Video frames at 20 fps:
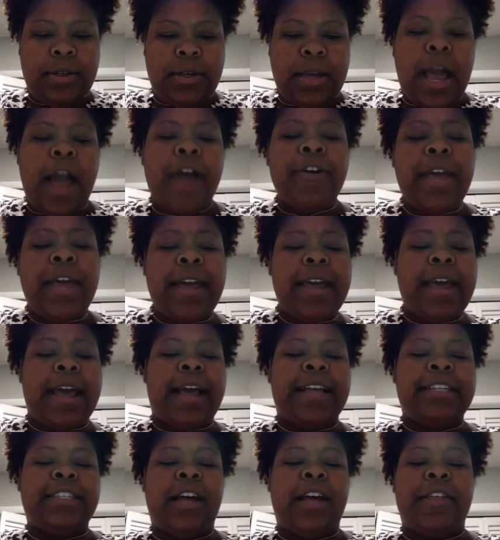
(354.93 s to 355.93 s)
Oh, yeah,
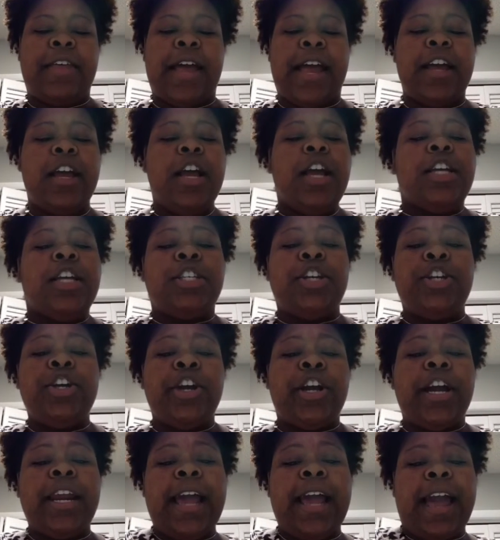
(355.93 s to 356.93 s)
I saw that. So
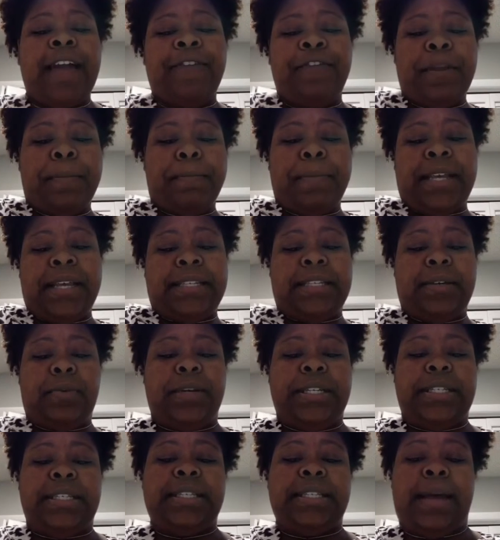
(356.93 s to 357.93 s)
you're going to have to mix it
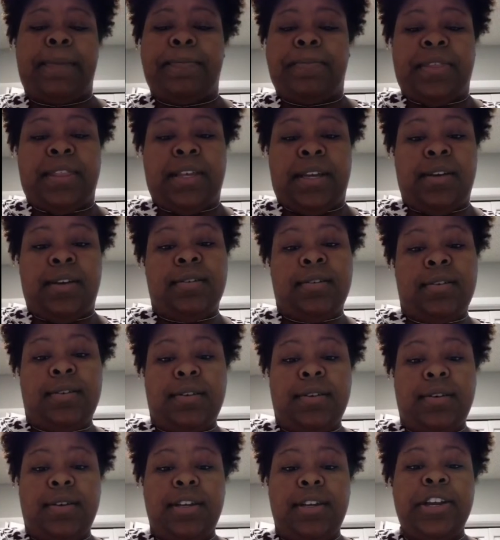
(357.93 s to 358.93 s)
with something.
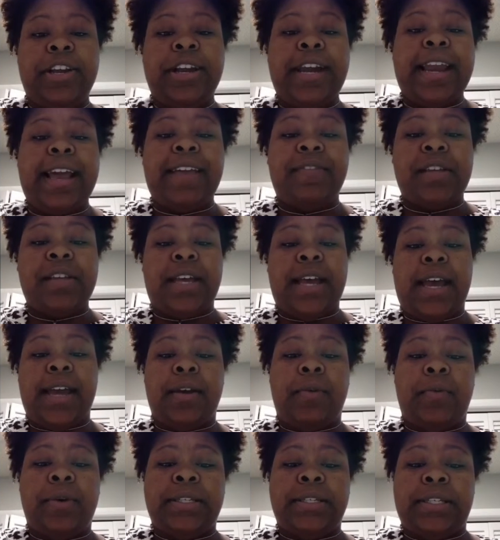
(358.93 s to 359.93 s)
You're going to have to cut
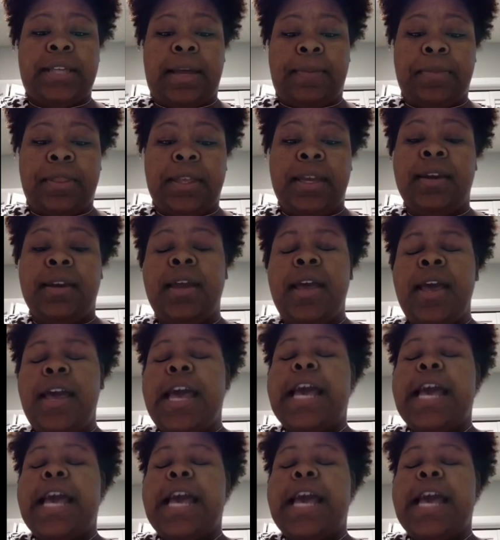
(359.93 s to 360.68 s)
it with something.